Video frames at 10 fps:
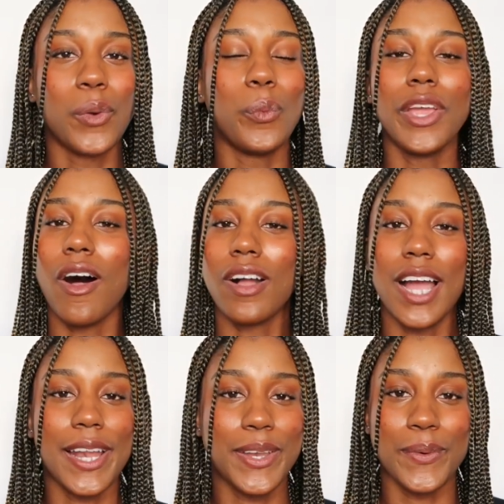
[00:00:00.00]
We all
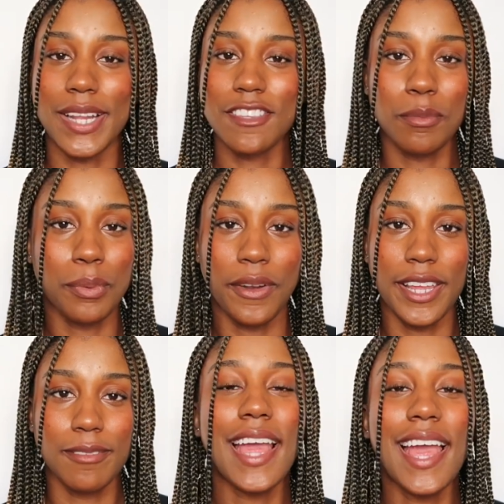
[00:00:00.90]
got to do it at some
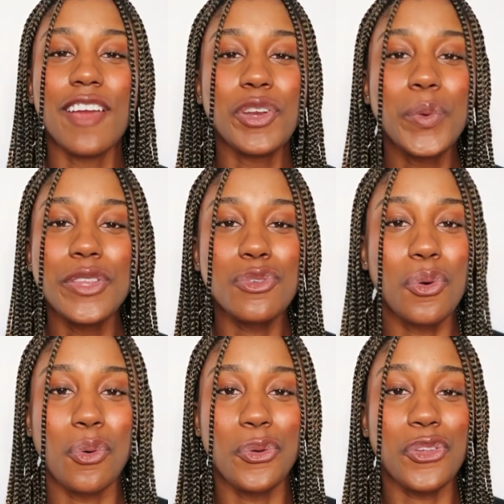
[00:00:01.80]
point. Everyone's
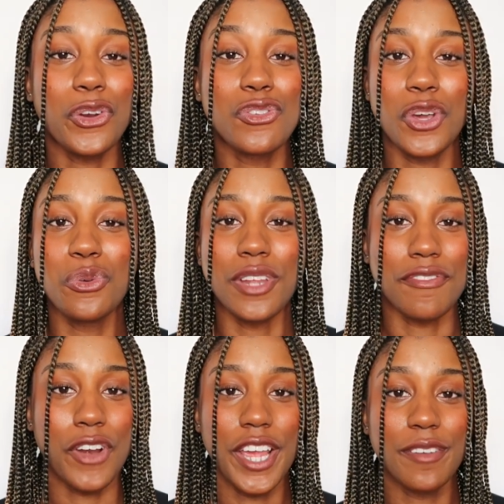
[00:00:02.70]
goals are so
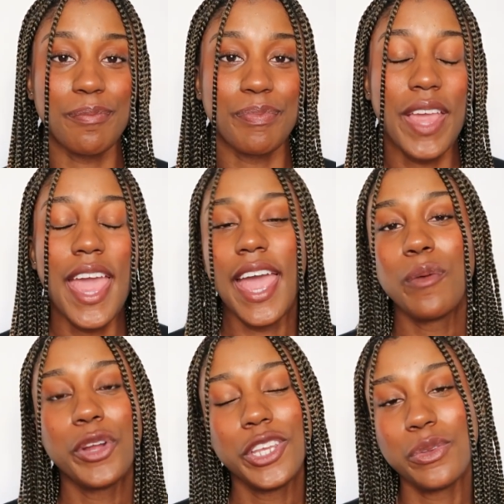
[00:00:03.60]
different.
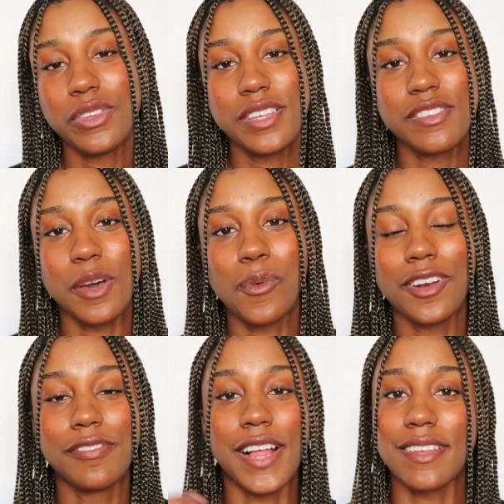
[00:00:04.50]
And when you see
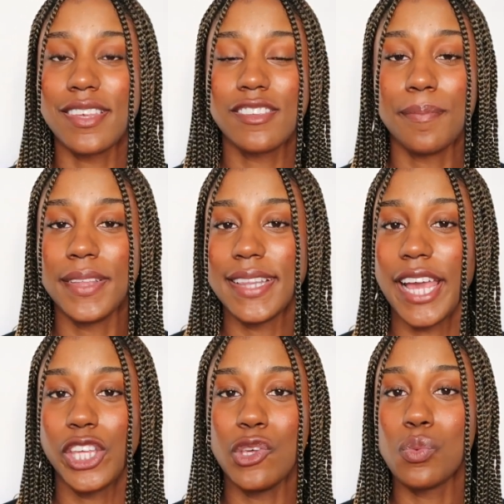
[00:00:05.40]
someone flexing something
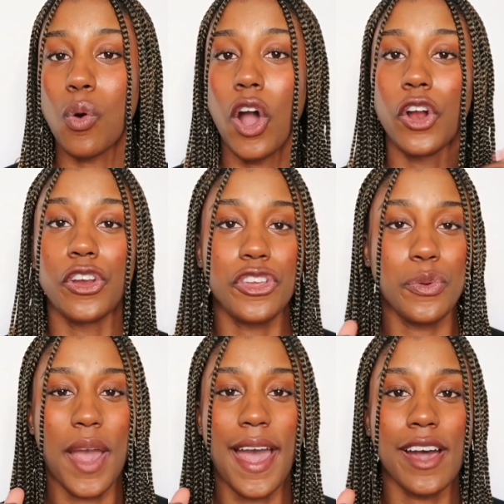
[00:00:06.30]
that you want or
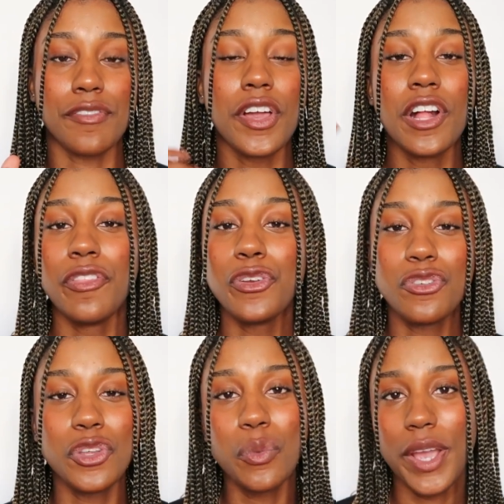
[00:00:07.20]
you have,
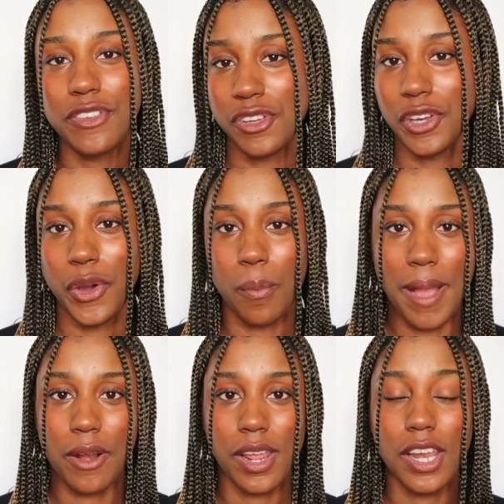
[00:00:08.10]
there's 2 ways you can go
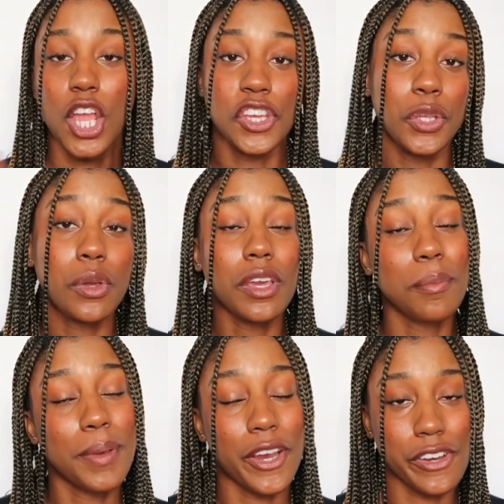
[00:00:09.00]
about it. You can
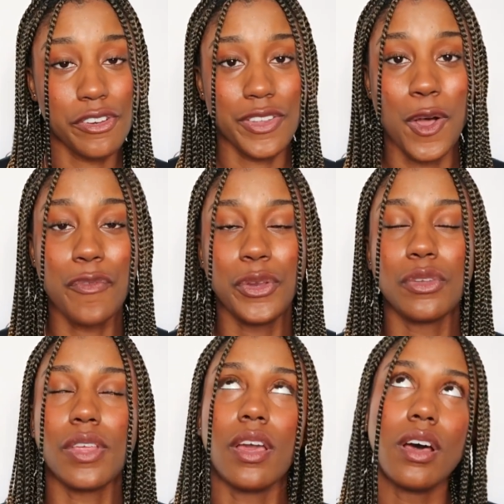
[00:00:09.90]
compare yourself and you
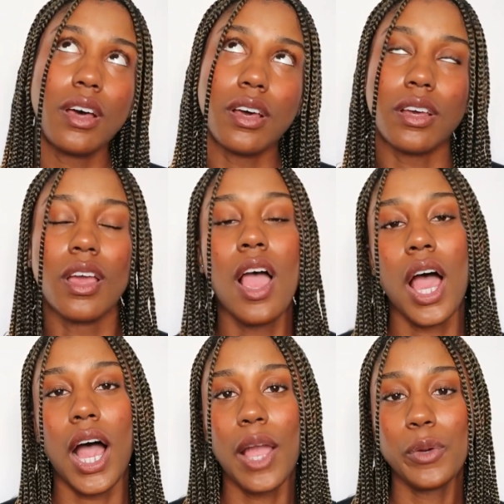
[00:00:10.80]
can say, ugh,
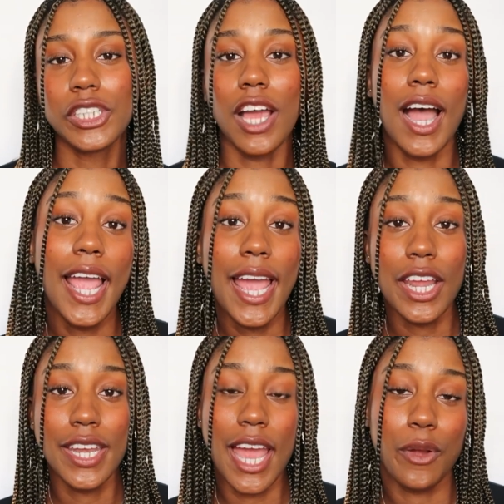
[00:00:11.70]
I wish I
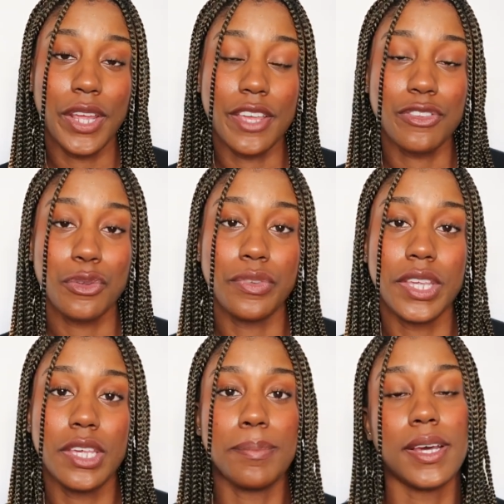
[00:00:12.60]
had an Audi
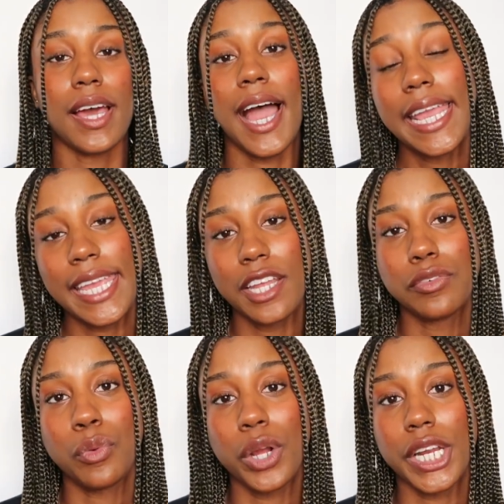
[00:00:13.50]
SUV, but I can't
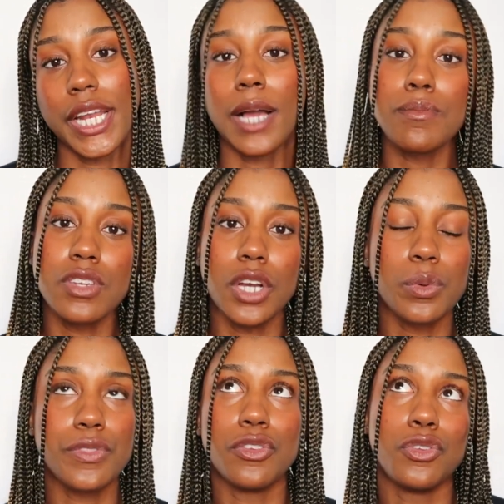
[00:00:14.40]
afford it and I'm
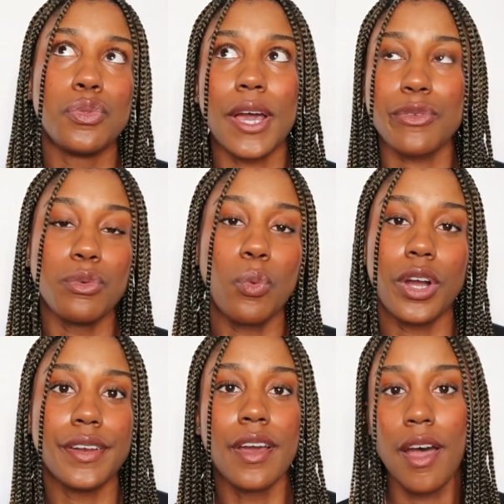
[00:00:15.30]
stuck with this
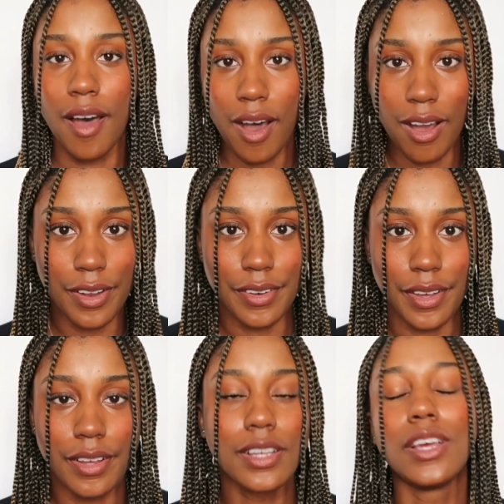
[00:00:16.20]
2001
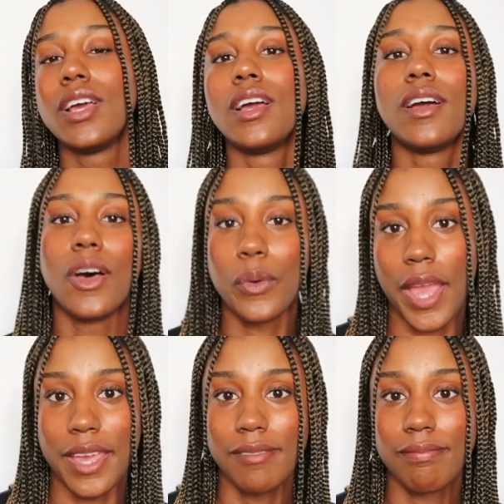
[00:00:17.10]
Honda.
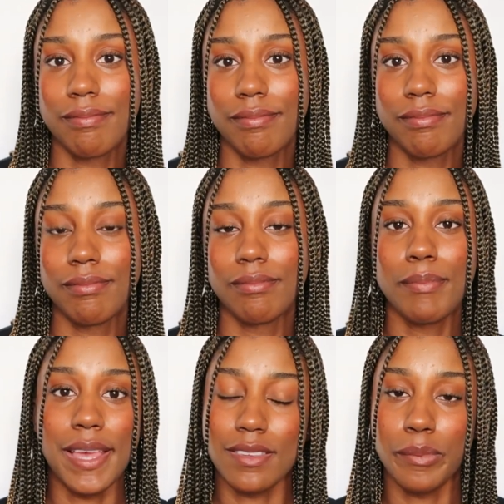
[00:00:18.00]
Okay,
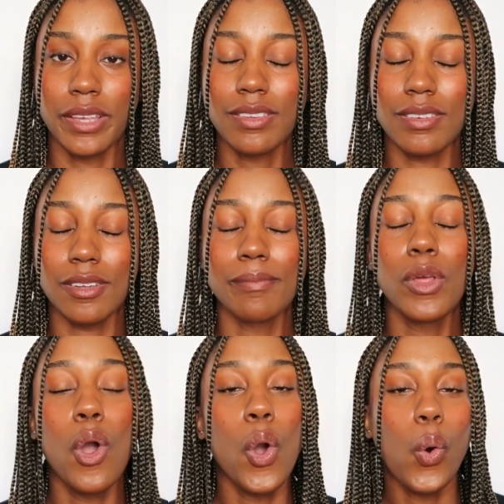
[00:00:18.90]
pessimist.
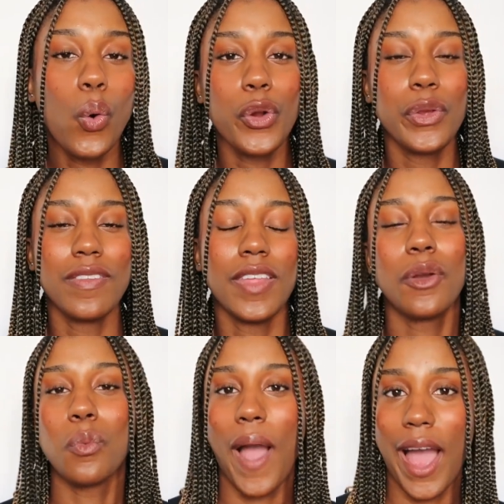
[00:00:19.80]
Or you can
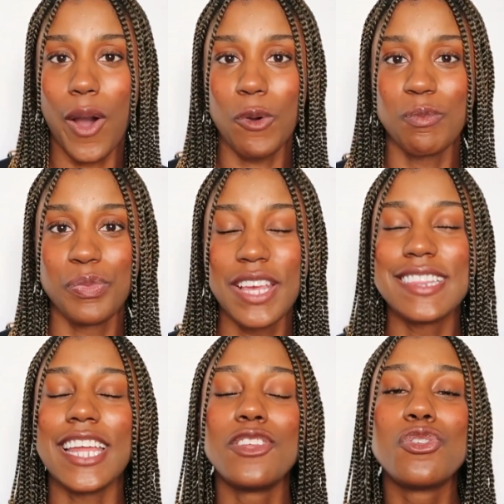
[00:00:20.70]
think, wow,
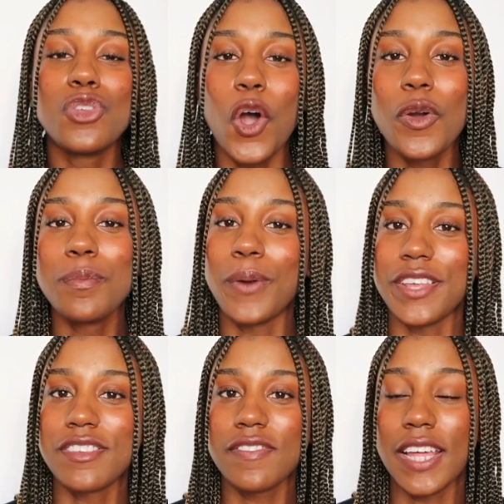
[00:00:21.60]
That is so
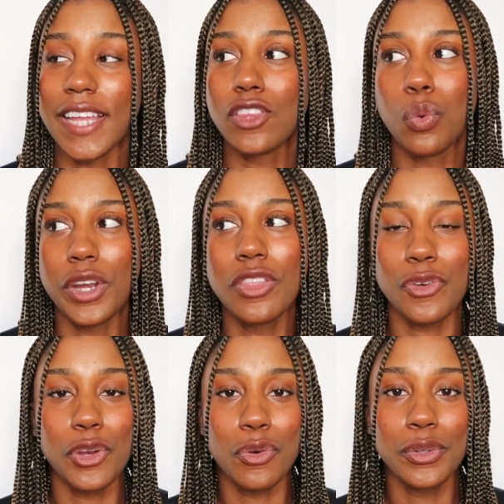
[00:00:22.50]
impressive that that
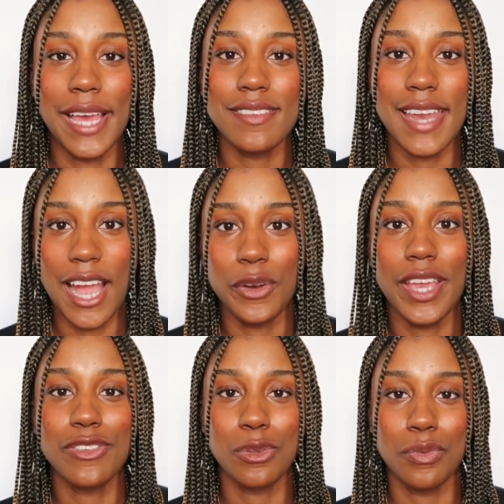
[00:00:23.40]
23-year-old has an
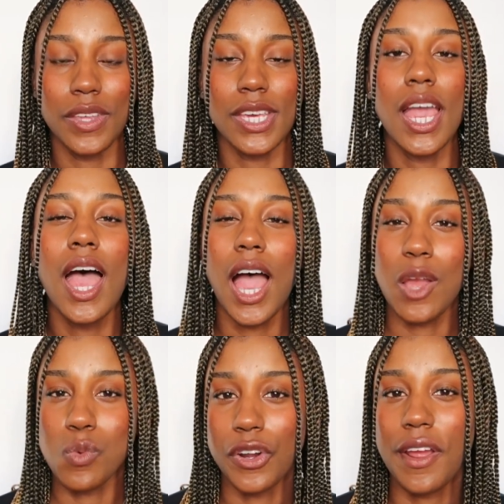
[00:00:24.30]
Audi SUV.
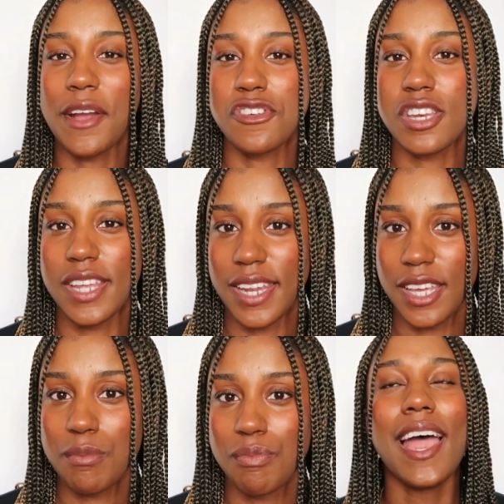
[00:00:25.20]
I wonder how she did
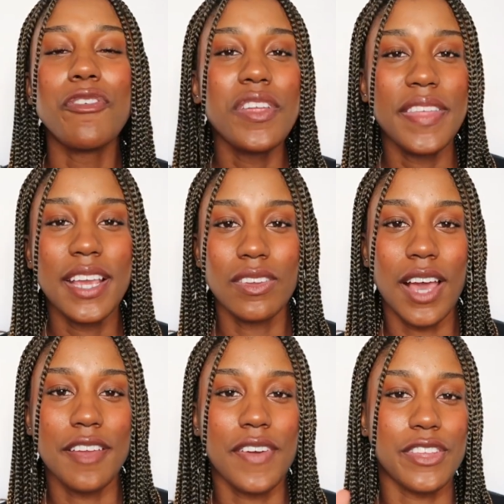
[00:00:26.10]
it. Everything in
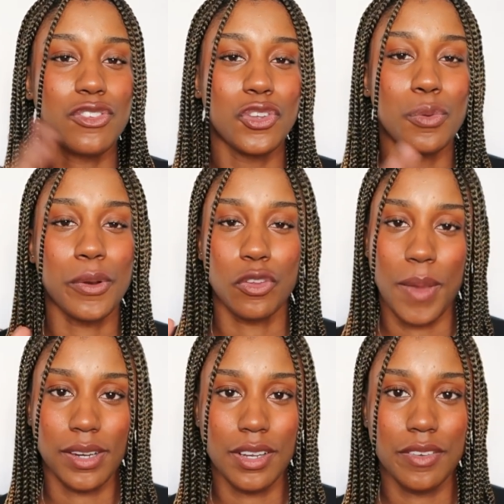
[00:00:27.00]
life has two
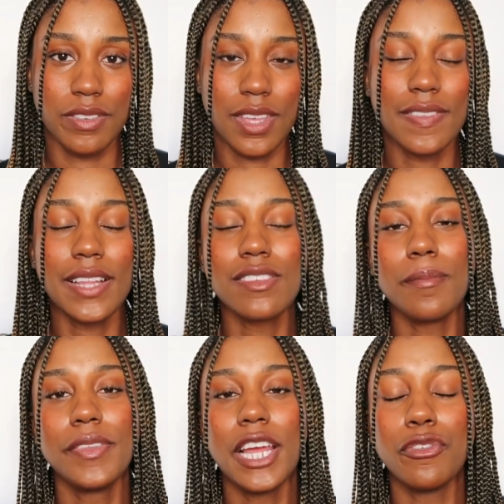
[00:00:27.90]
perspectives, and that's
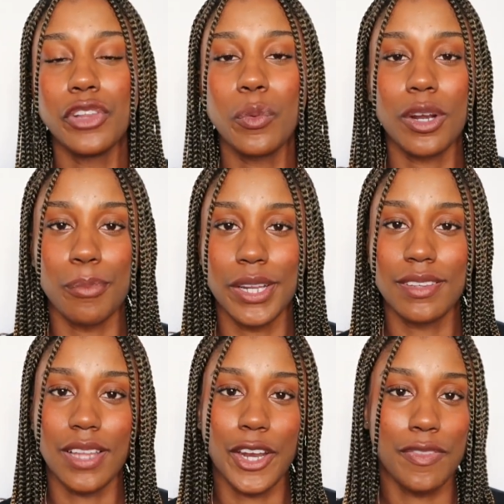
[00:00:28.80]
something I really want to bring
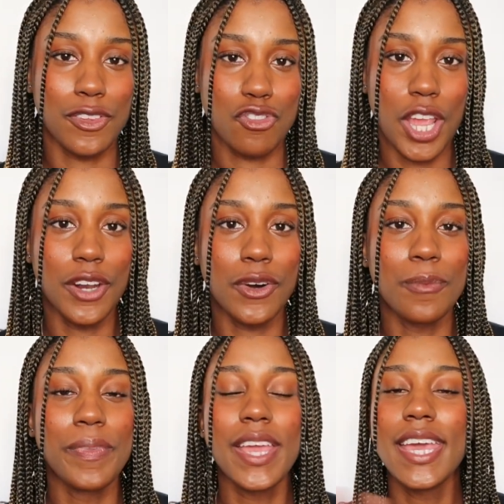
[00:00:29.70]
to light on this channel.